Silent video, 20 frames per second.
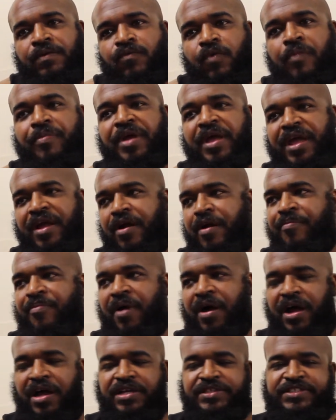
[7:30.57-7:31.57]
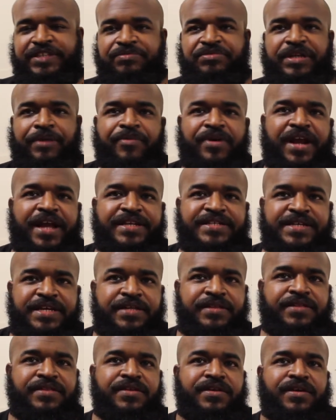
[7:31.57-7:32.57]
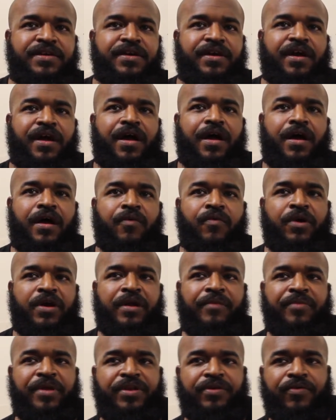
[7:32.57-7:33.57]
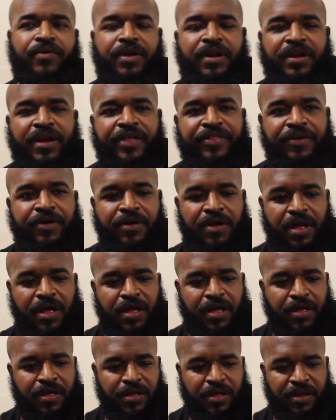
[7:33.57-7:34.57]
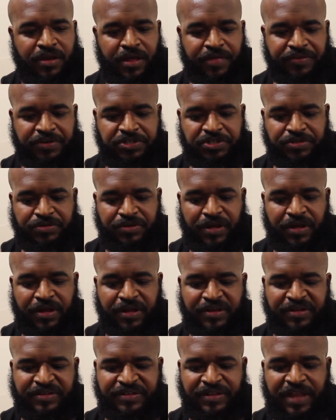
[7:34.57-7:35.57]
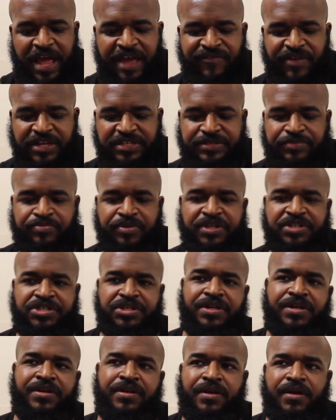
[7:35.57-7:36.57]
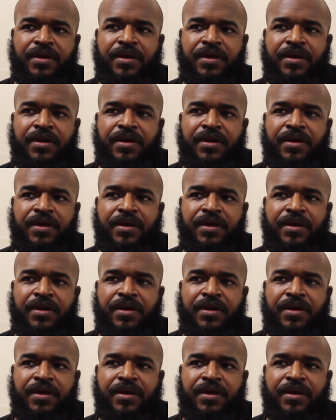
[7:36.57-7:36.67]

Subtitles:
We'll be here September 19th. We're going to be doing another live exhibition.